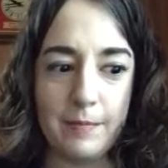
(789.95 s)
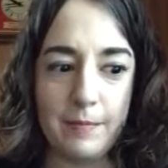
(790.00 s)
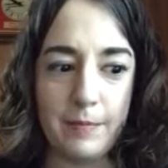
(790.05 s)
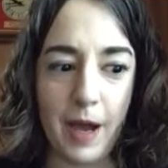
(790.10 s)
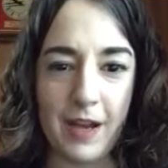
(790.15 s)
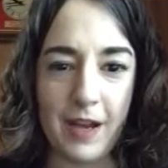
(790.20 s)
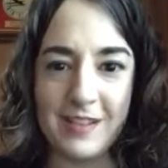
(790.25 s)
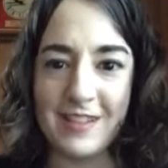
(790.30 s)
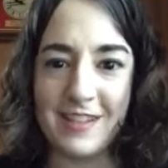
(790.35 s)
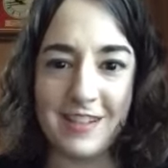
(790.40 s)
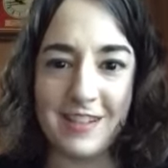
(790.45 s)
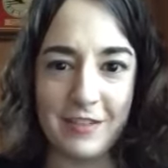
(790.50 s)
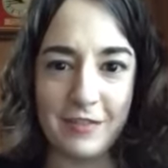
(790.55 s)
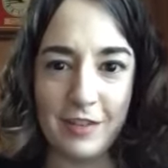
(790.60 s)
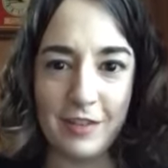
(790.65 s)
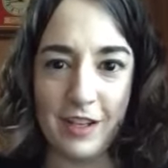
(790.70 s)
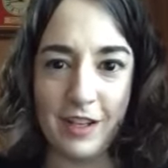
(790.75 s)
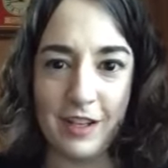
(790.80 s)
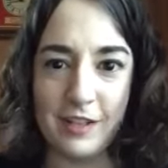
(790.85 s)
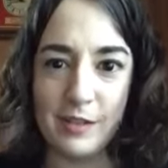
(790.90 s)

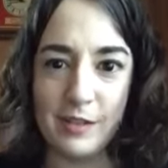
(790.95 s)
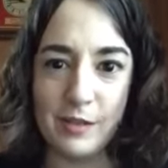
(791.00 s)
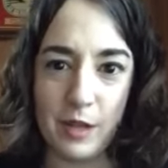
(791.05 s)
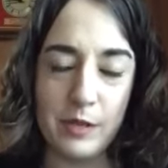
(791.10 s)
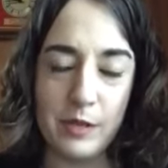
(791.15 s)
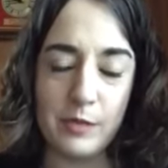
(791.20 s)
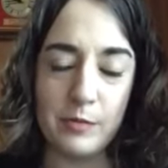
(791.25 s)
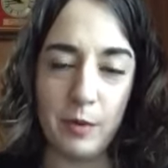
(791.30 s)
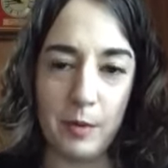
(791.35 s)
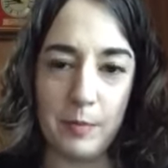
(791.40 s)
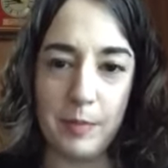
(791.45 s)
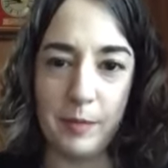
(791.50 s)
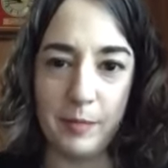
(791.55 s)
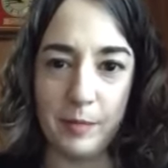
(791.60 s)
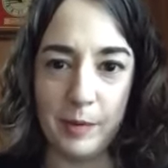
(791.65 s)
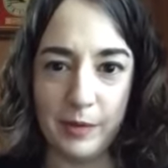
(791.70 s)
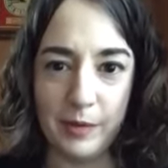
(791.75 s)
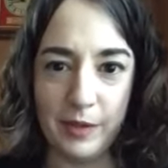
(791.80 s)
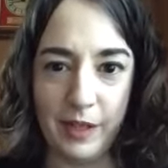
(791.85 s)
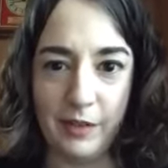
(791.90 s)
positivity is is what mm-hmm.
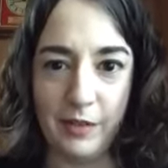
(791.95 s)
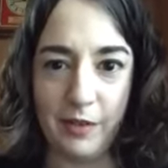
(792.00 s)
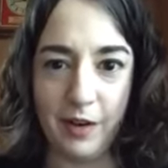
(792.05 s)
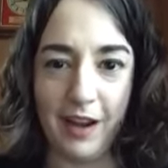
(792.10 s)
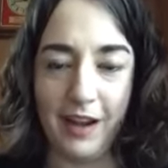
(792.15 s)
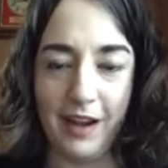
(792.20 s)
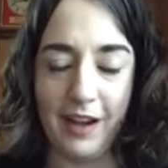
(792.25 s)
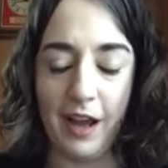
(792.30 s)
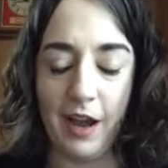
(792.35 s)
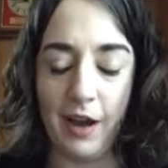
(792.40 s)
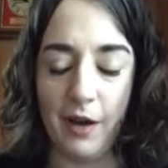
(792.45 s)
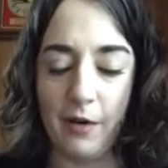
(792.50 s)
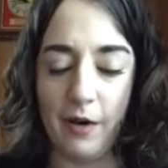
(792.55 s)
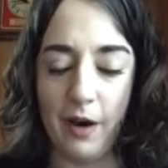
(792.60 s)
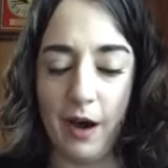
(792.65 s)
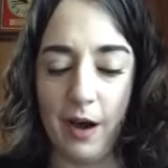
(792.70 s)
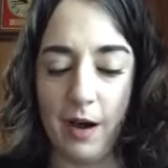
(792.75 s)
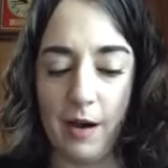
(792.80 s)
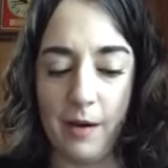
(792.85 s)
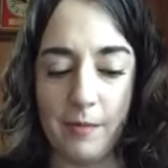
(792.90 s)
people need right now.
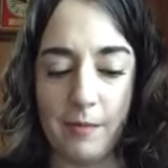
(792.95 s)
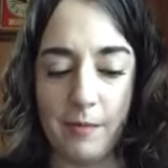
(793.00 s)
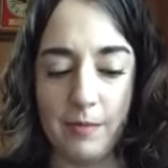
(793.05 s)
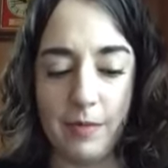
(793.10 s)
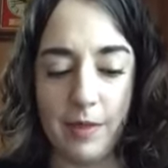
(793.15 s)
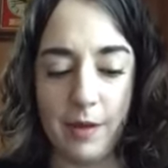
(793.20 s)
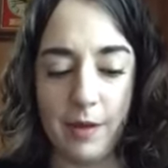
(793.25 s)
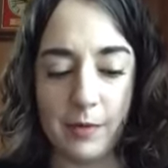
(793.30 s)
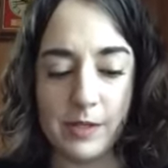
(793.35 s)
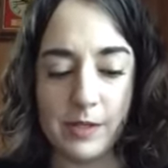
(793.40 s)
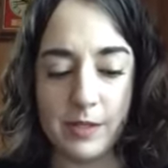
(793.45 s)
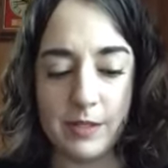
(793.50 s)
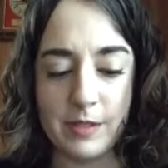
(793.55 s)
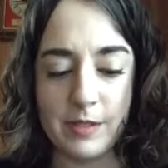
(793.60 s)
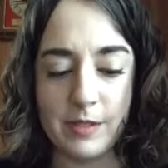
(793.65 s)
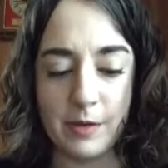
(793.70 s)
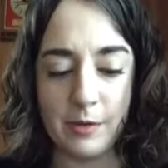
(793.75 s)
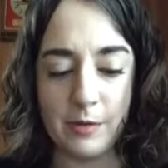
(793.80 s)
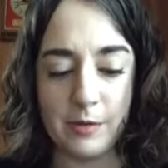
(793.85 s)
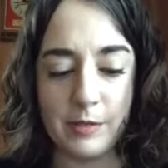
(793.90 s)
Um, there was
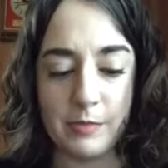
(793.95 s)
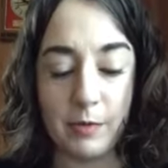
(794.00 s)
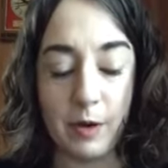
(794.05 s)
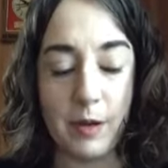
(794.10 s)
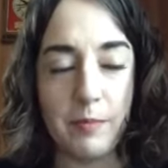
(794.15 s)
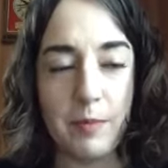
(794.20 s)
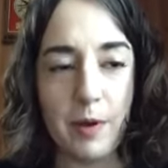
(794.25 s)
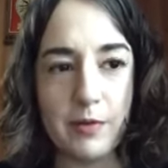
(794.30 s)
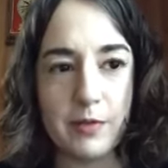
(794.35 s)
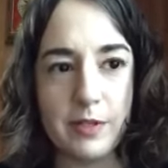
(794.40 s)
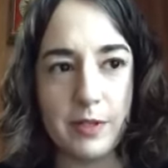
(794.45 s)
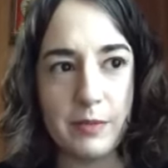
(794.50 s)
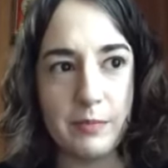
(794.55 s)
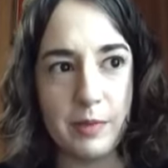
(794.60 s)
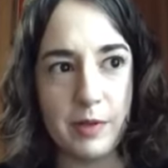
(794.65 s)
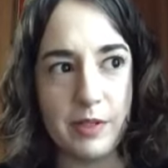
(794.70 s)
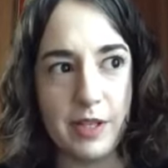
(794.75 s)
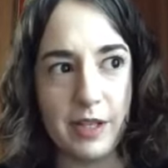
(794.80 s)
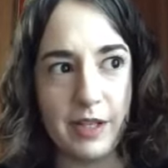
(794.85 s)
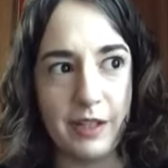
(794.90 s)
there was one post in
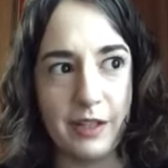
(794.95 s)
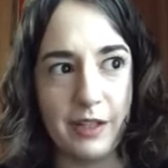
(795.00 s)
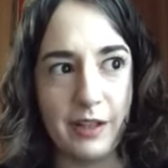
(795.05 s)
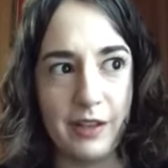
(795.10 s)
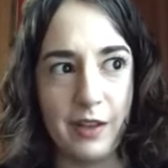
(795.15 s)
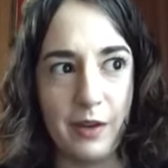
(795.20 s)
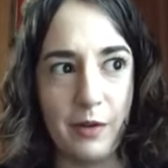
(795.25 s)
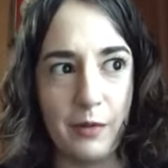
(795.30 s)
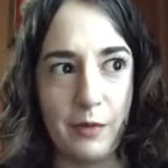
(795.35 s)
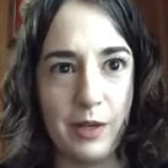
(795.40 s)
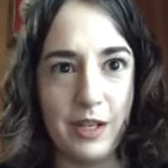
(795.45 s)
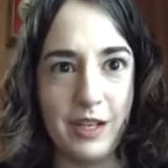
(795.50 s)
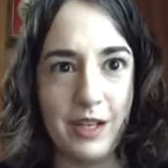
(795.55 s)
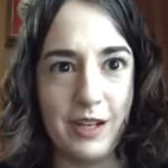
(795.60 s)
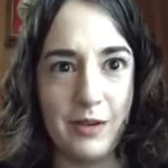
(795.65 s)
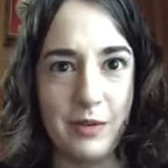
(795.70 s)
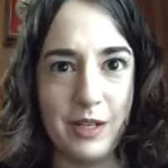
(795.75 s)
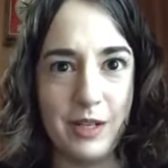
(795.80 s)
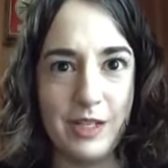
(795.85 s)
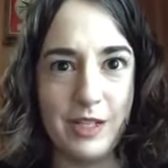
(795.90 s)
particular that we
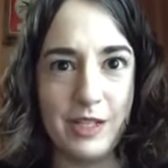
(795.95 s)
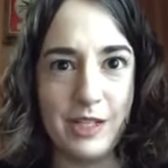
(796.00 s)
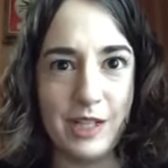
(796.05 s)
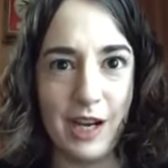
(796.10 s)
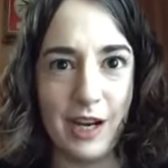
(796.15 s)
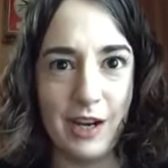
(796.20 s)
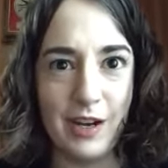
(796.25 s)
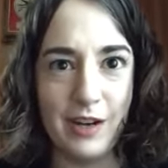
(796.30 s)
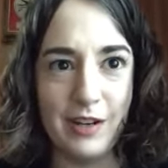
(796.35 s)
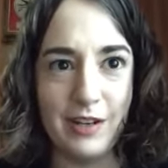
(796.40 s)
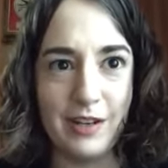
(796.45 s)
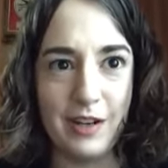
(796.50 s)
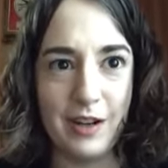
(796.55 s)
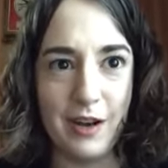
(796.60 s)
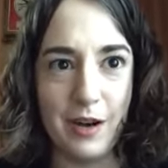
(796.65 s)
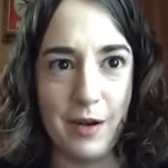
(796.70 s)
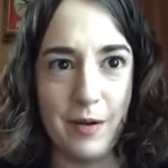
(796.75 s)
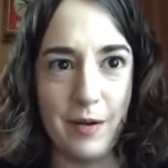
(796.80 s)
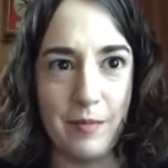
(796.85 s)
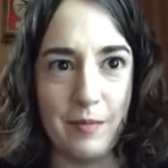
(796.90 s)
we shared
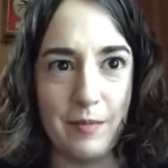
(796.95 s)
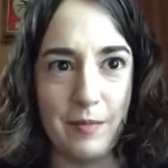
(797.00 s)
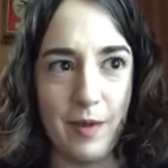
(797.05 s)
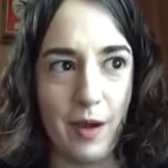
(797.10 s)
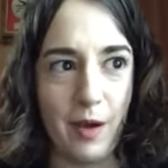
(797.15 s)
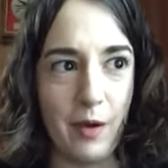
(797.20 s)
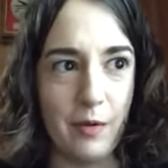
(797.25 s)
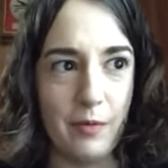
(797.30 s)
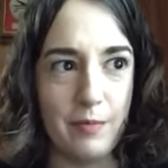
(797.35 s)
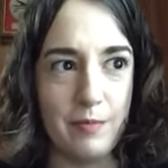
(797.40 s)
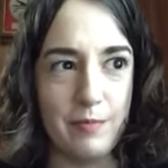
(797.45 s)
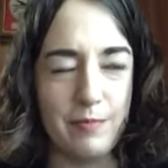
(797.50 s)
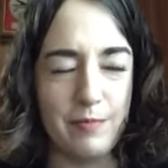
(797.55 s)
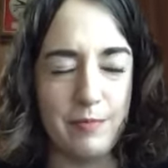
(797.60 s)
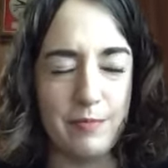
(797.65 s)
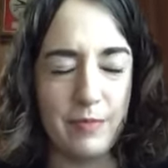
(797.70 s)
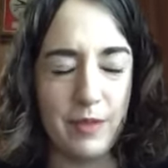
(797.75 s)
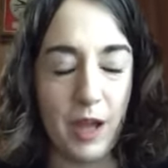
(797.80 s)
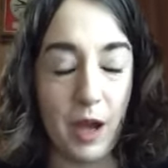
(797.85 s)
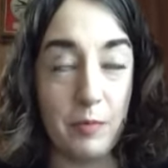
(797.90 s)
um, a
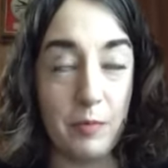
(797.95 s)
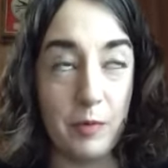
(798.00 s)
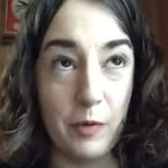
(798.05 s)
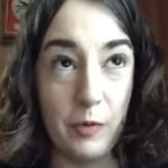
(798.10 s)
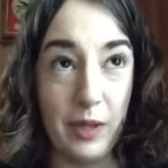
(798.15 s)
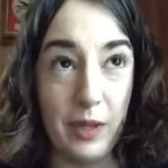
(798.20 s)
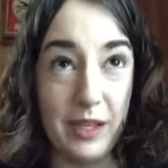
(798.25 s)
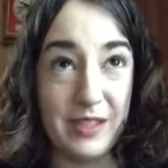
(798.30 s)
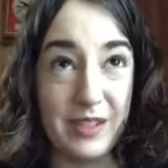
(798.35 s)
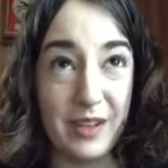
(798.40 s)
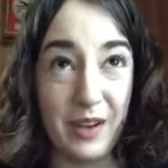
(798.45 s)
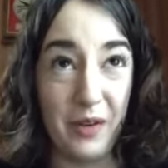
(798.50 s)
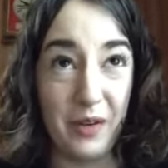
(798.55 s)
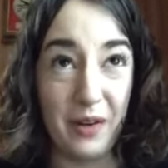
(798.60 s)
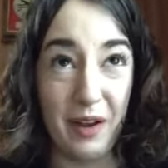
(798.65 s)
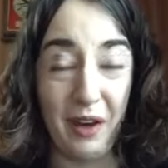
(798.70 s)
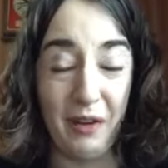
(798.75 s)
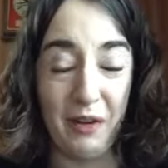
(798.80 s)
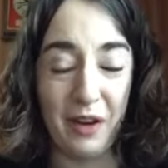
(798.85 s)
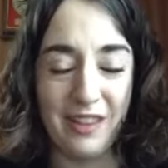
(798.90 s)
couple weeks ago
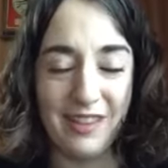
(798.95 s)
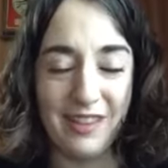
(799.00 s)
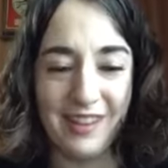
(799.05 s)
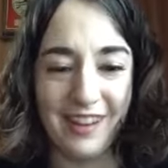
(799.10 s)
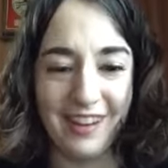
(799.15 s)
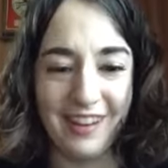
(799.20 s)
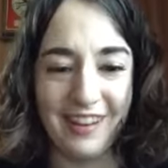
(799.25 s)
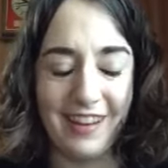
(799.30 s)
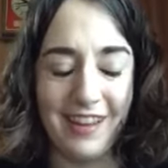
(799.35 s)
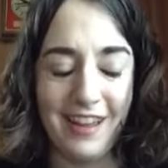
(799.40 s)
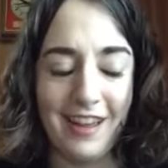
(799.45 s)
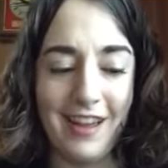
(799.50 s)
now, I think.